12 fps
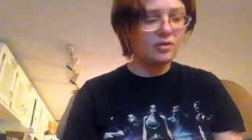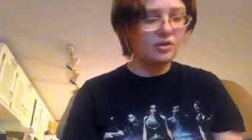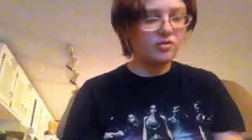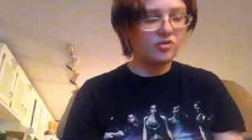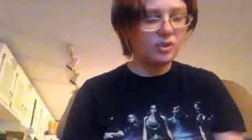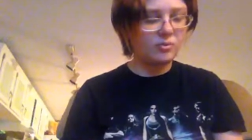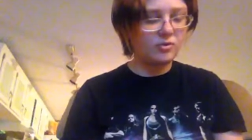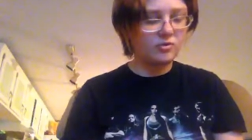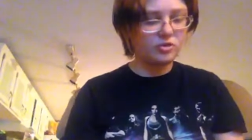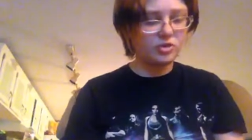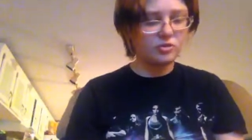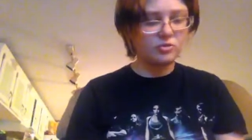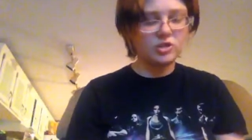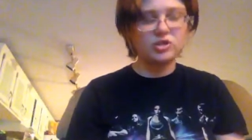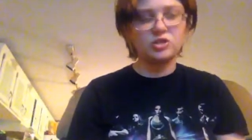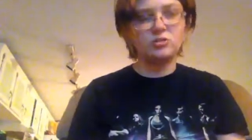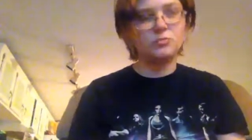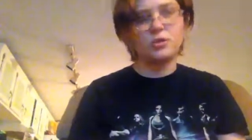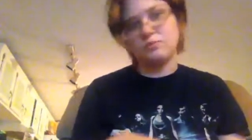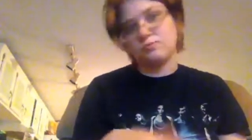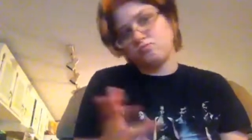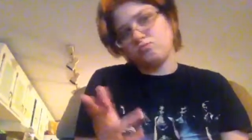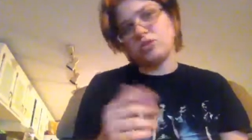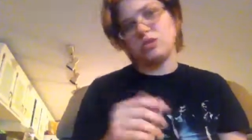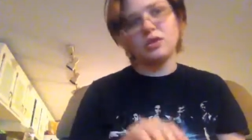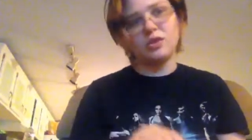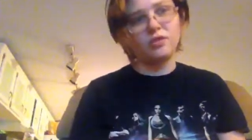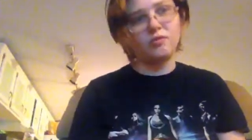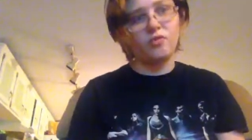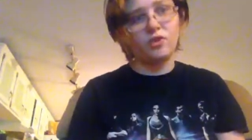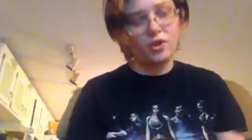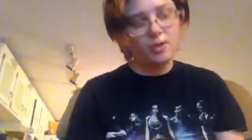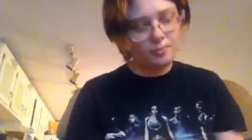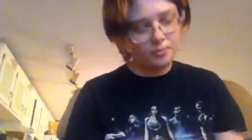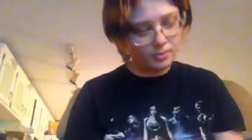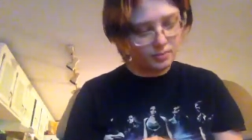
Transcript: in his family for generations, but it did nothing for him.